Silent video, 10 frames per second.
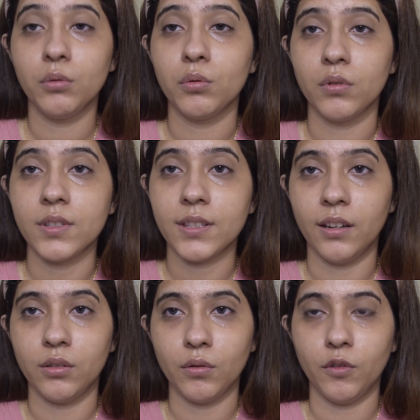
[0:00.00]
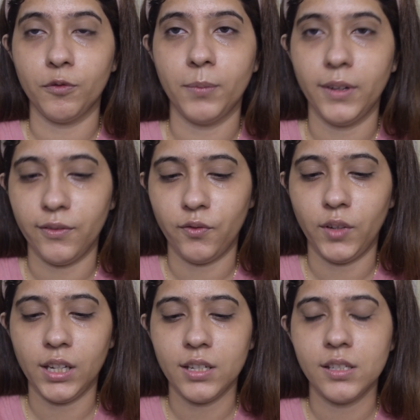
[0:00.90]
to the center of my
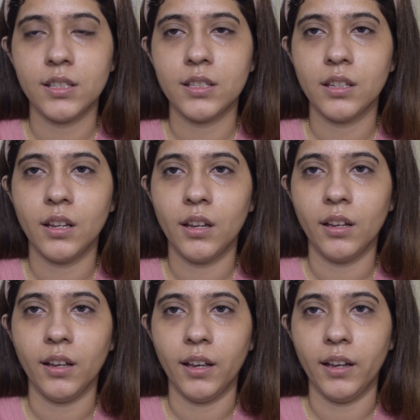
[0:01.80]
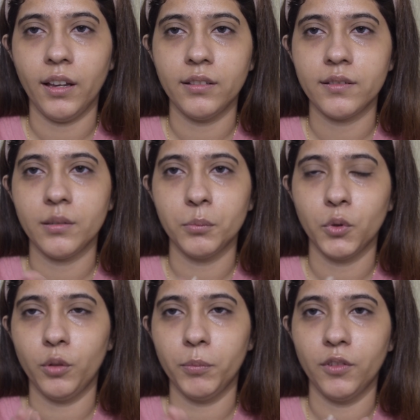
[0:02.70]
face and some
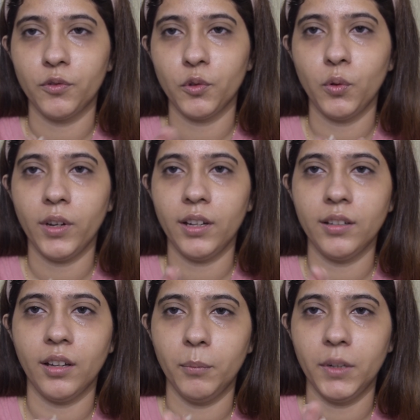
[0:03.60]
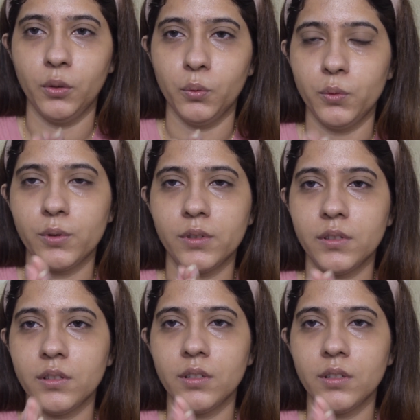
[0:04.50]
on my forehead and my nose.